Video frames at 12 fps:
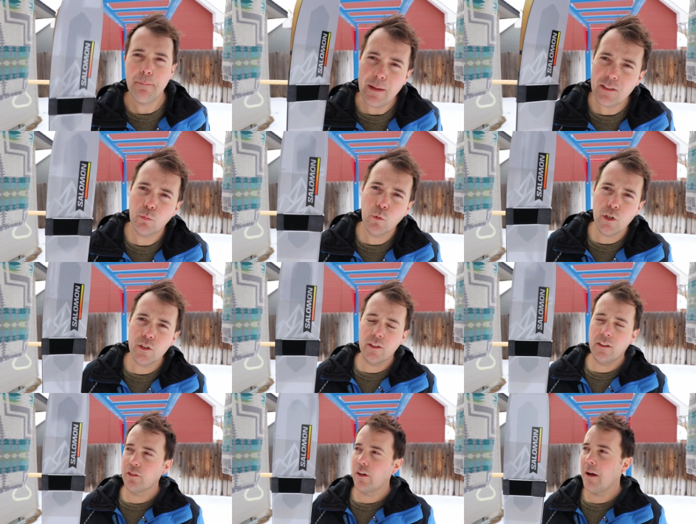best word to
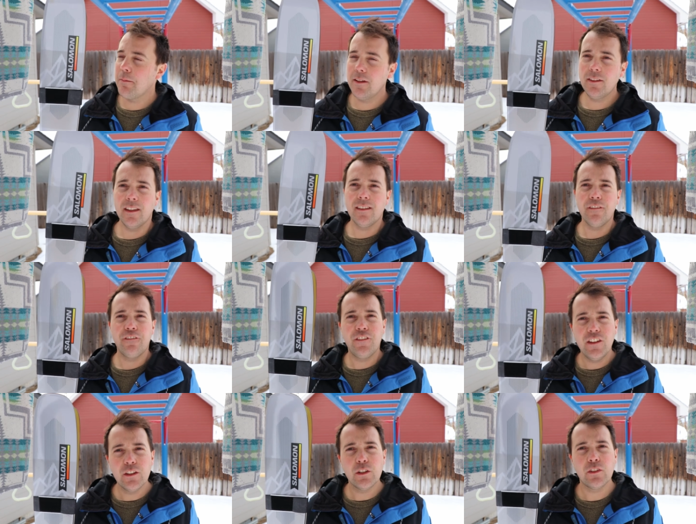describe these is it
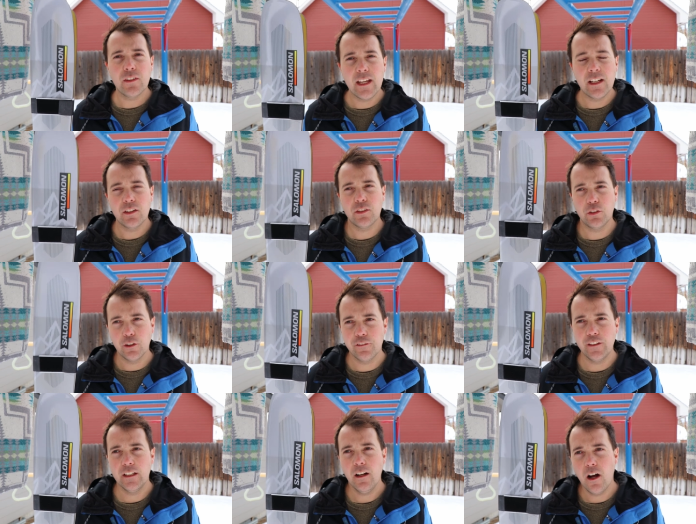feels like
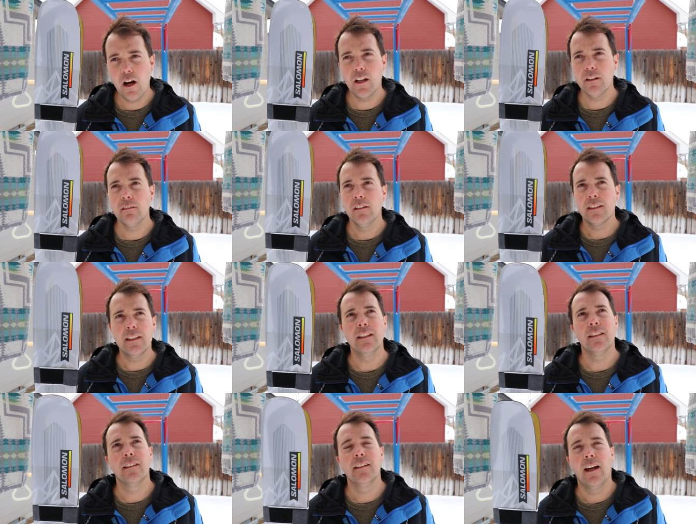surfing on
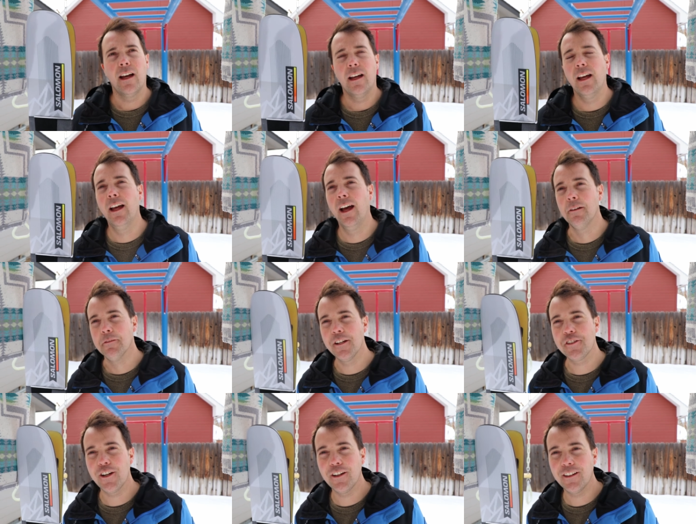skis. I'm
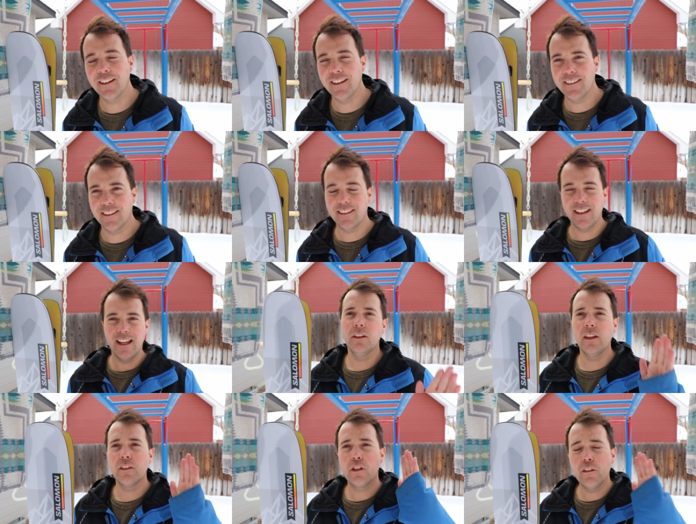not sure how else to say it, because
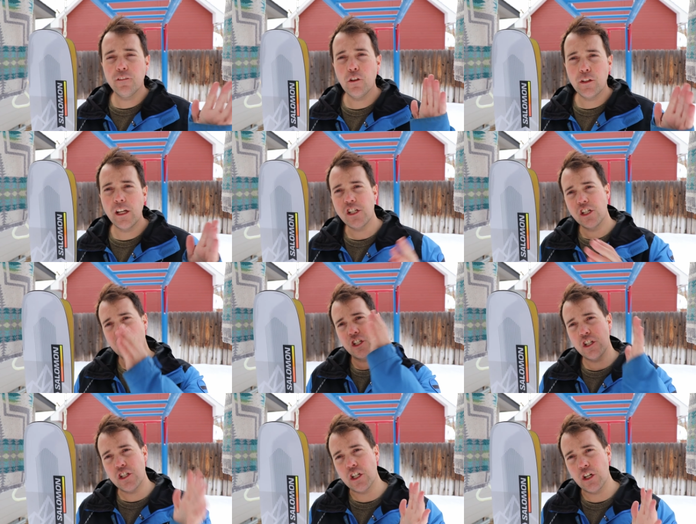it has good flotation,
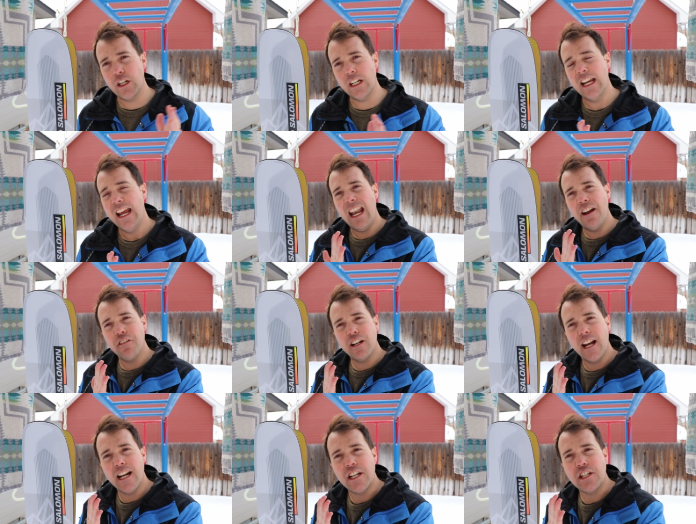good turning, and every
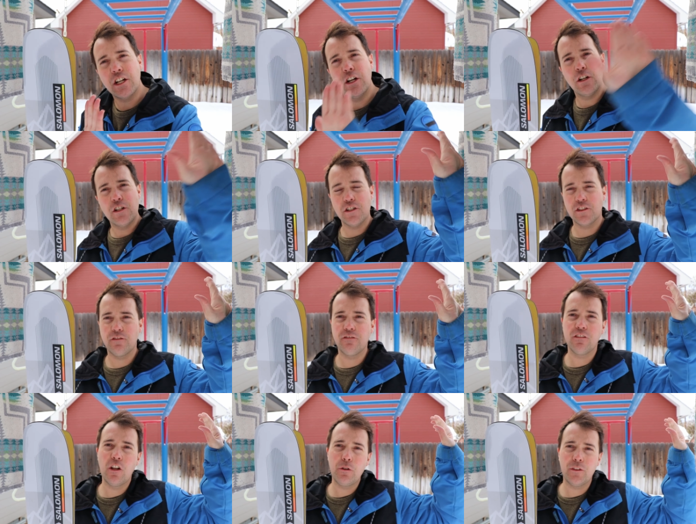kind of turn just
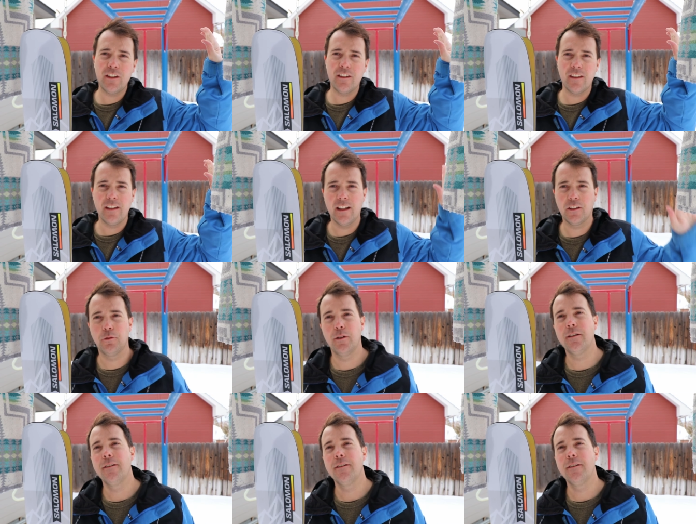floats into the next one.